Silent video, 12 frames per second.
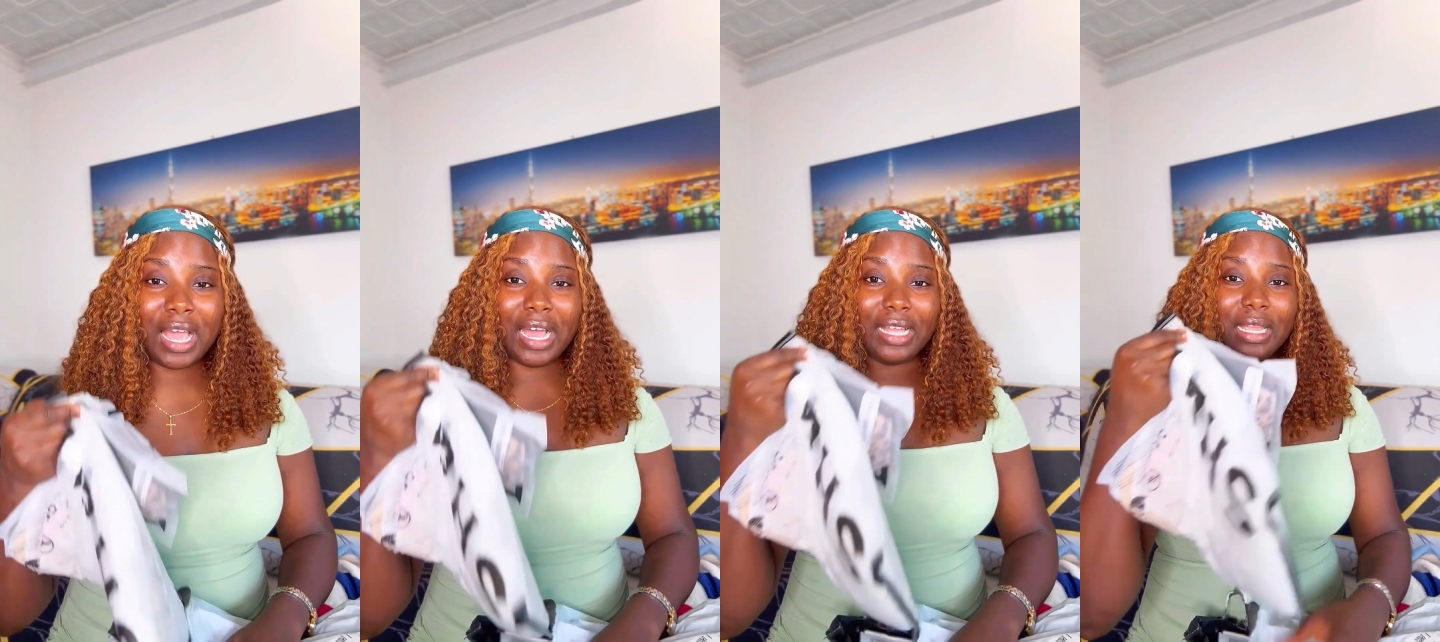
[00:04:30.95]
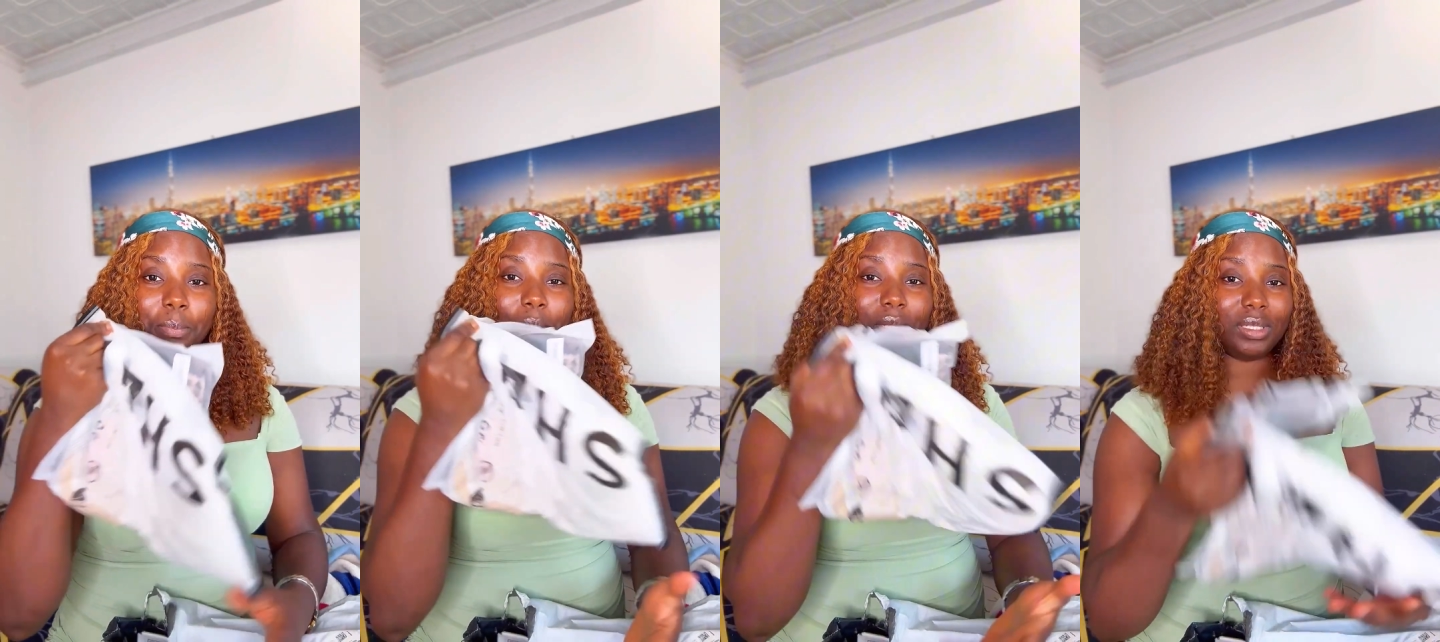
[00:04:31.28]
and I
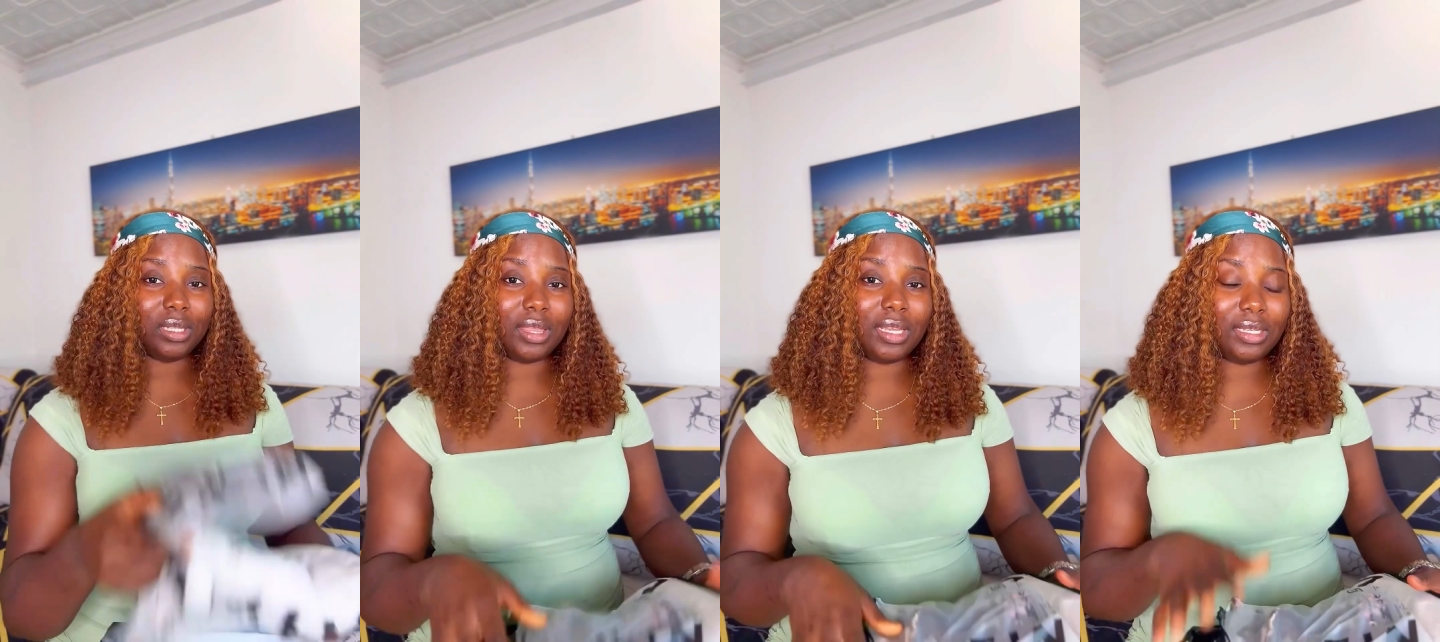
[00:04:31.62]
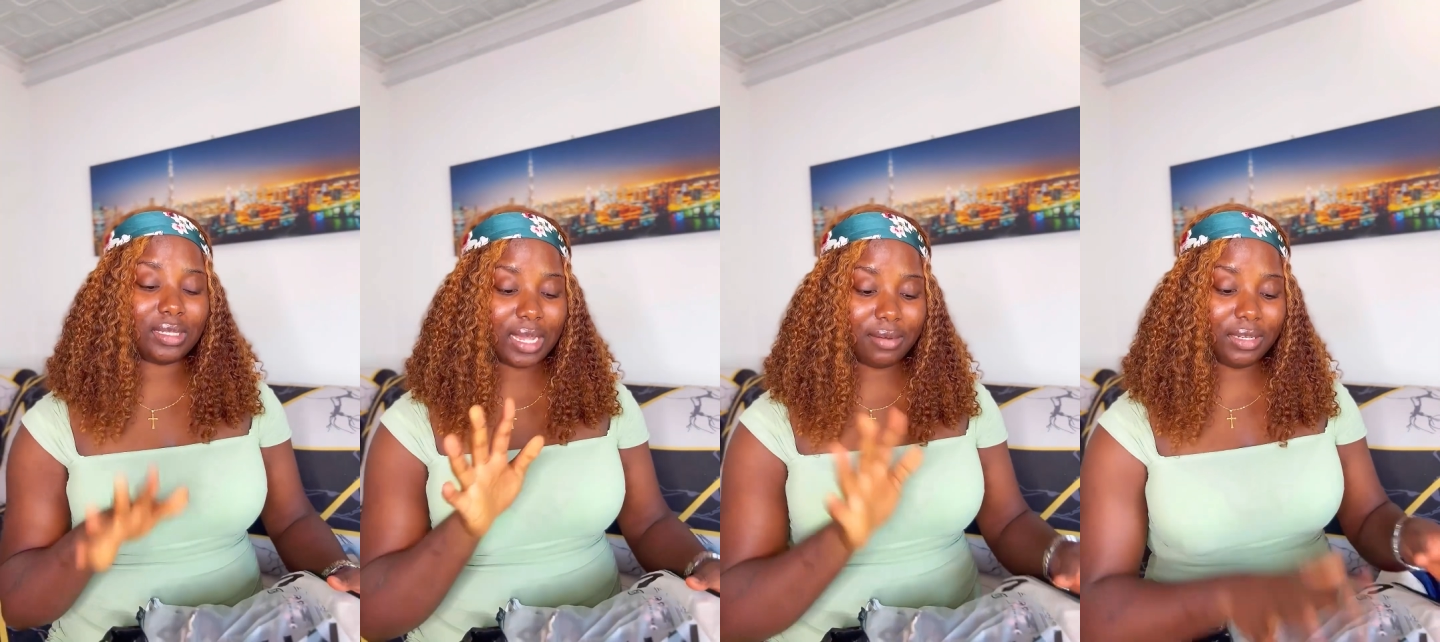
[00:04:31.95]
post the
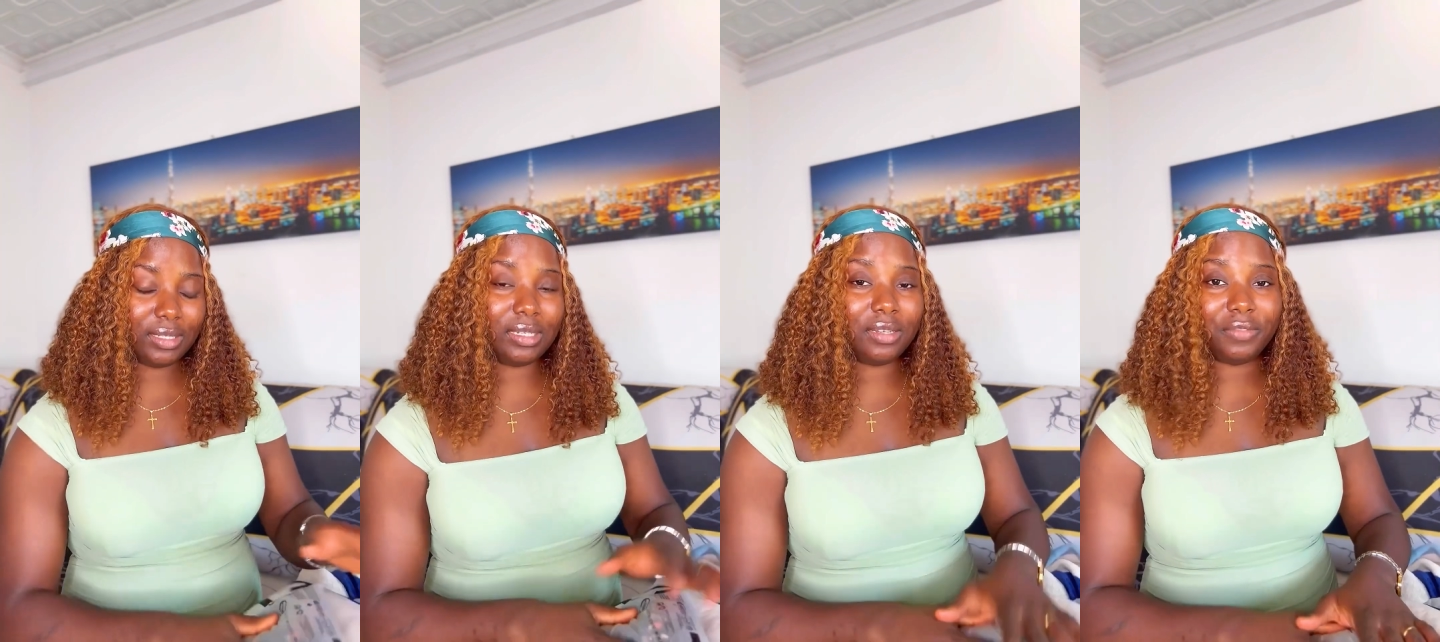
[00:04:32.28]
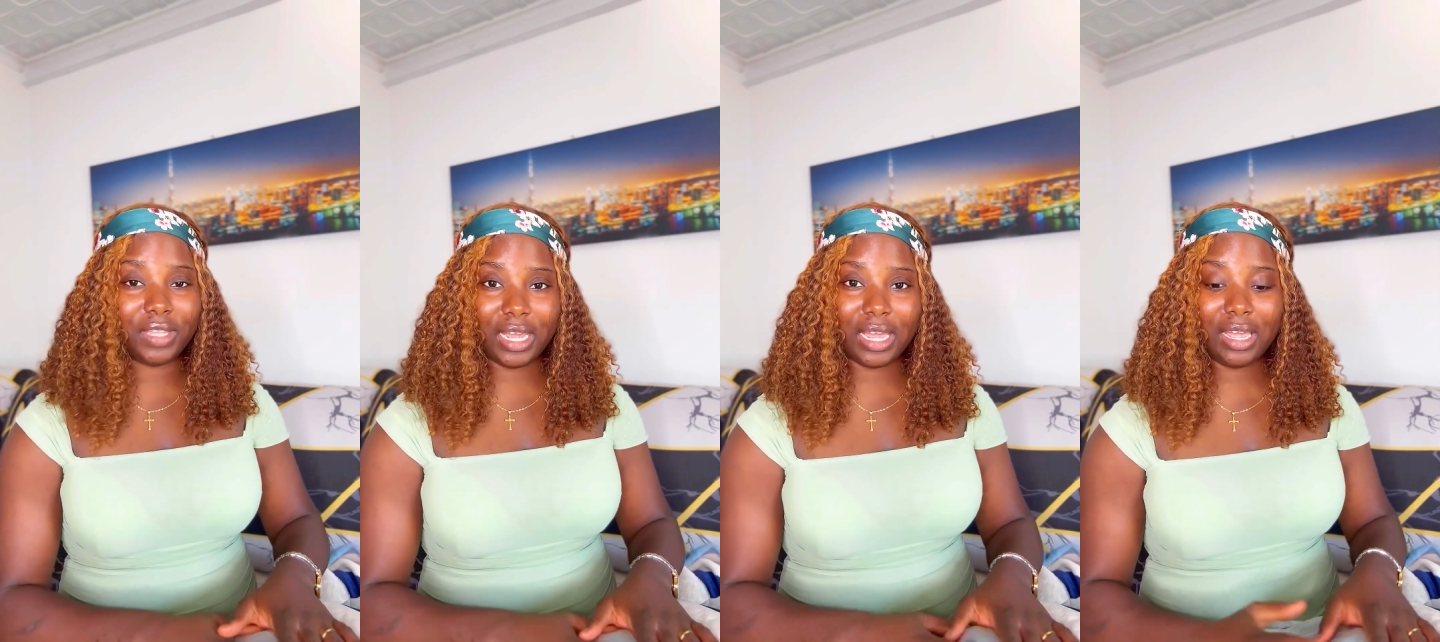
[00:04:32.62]
things I received
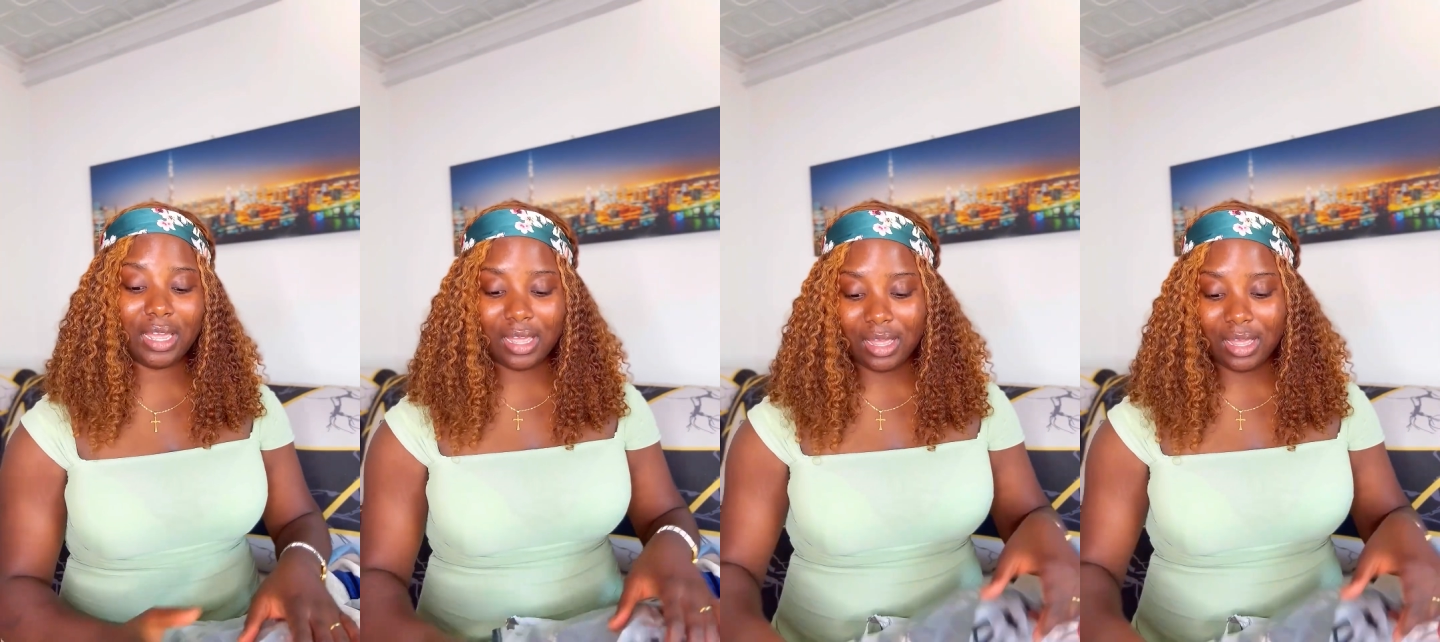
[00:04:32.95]
there,